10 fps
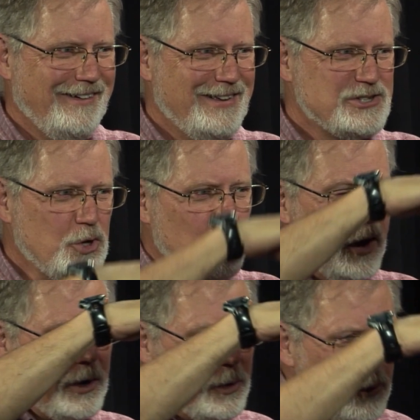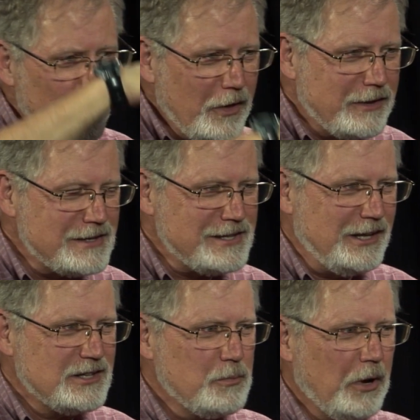So you want to remove that
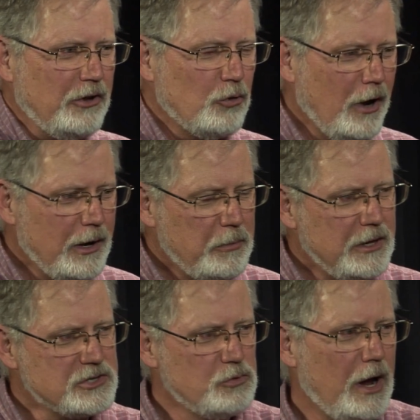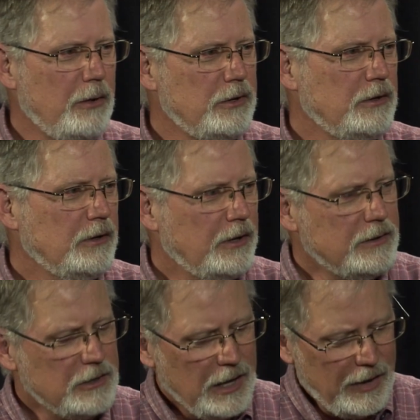dissonance by trying to be as grounded and
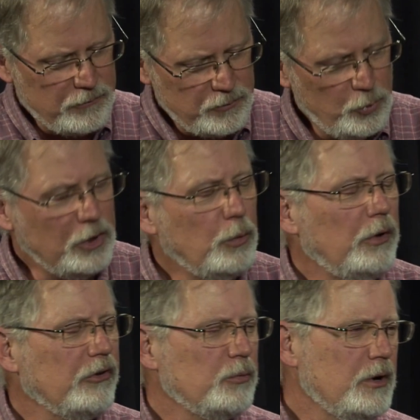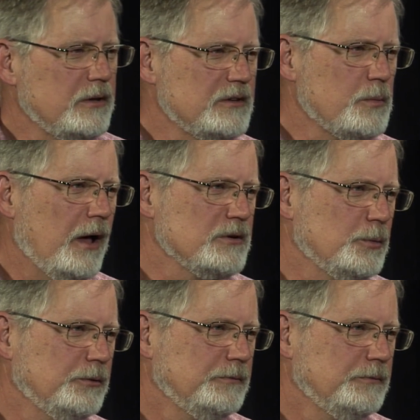have real world experience as possible.